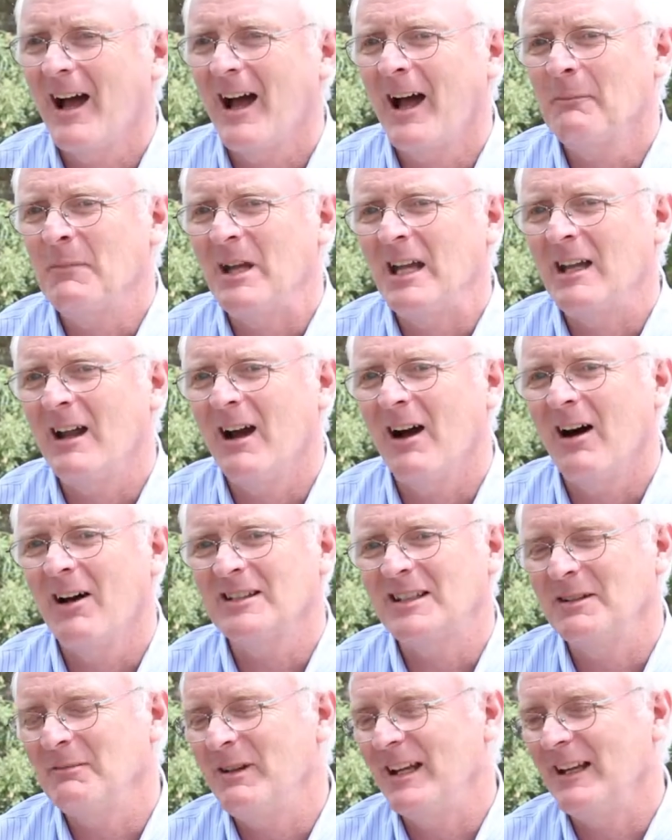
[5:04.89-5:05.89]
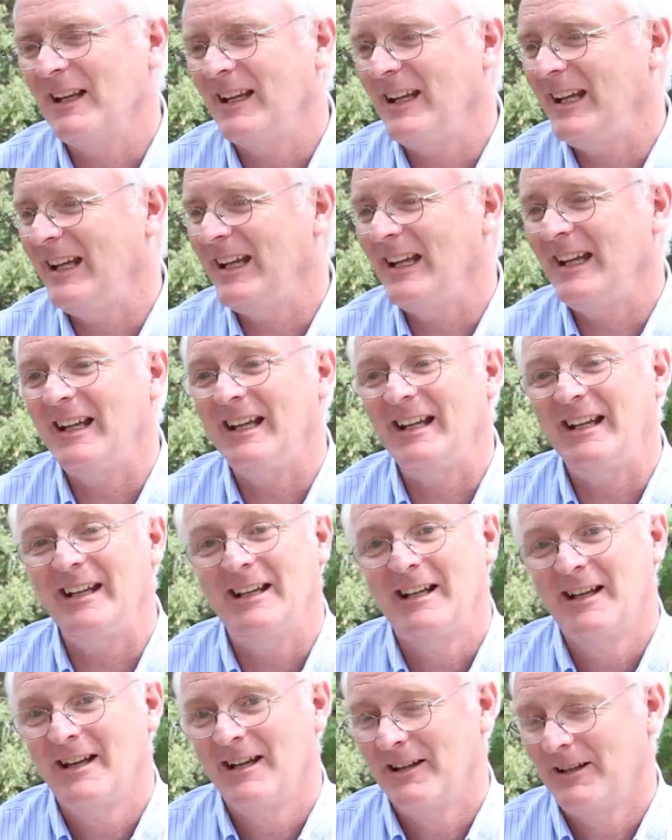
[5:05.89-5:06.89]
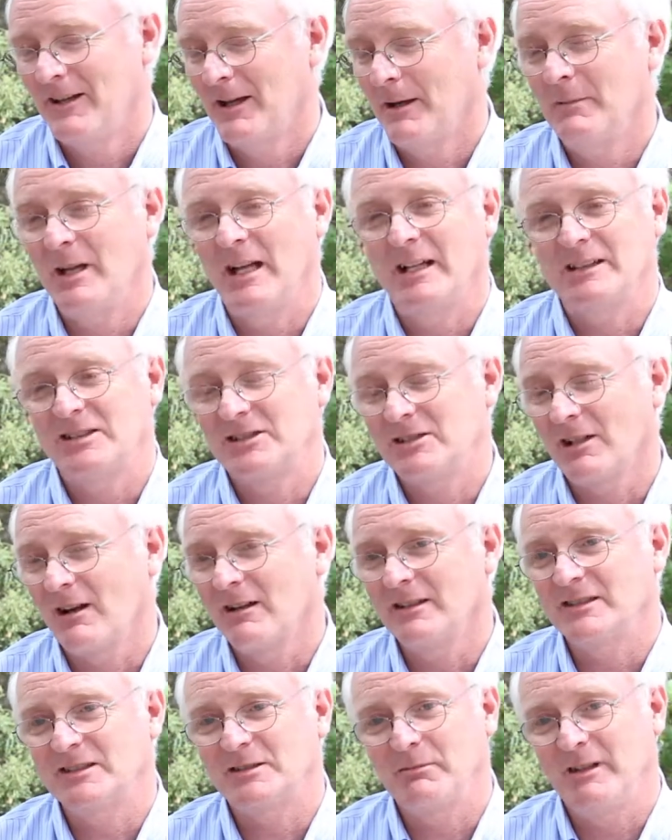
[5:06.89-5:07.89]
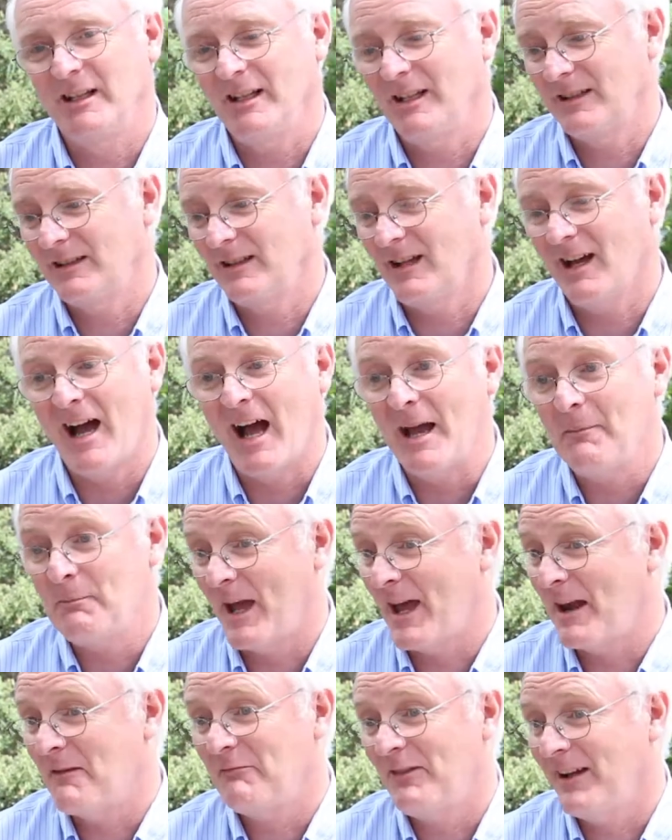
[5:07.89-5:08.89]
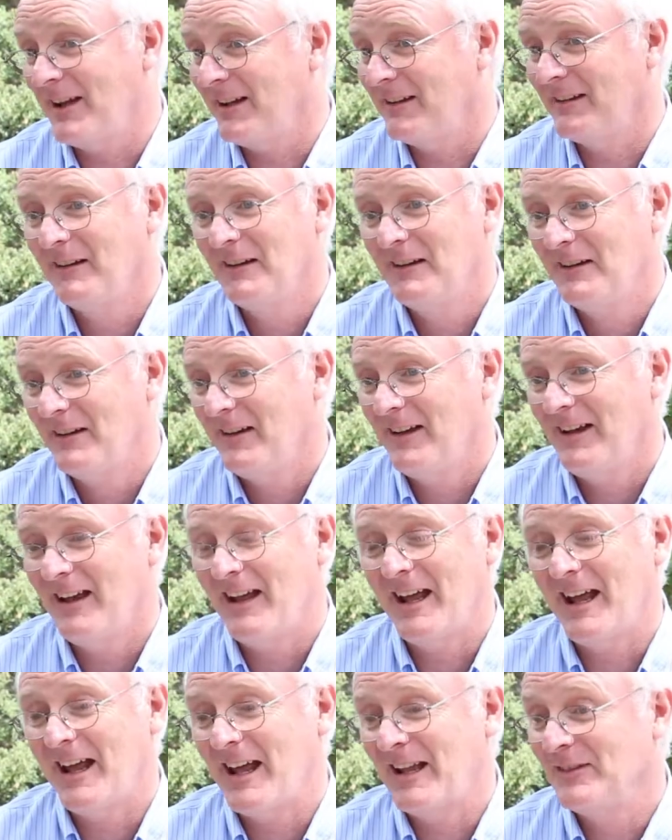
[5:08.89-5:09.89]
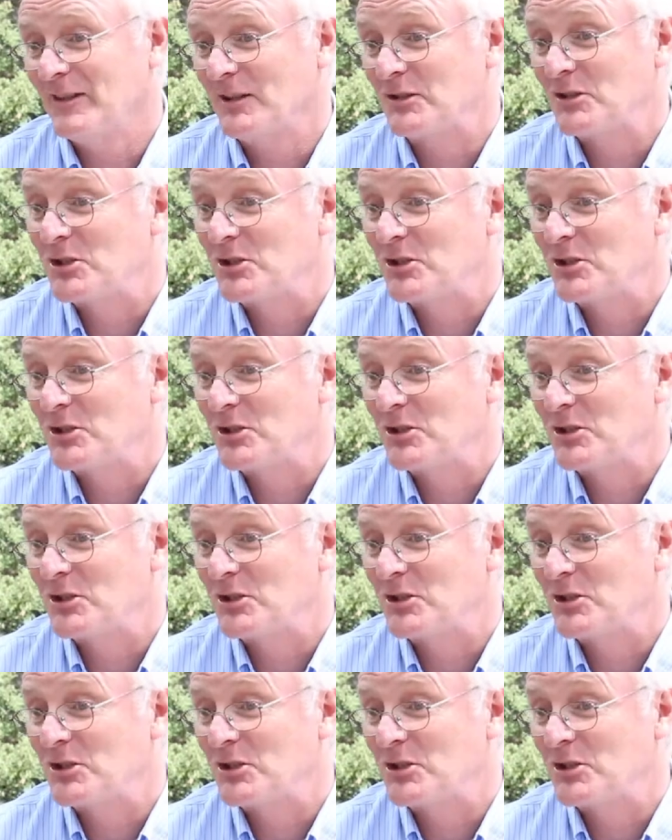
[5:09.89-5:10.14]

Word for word: I mean, ultimately, I mean, it starts with I benefit and the